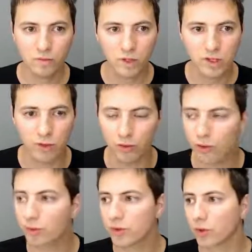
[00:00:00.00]
So
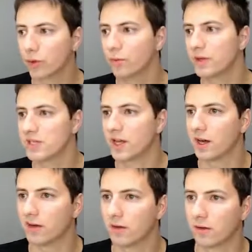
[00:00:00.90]
don't be
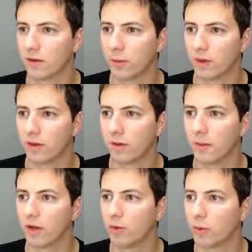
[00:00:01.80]
scared with
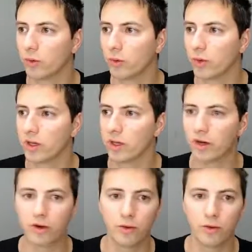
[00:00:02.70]
my Ubuntu in here.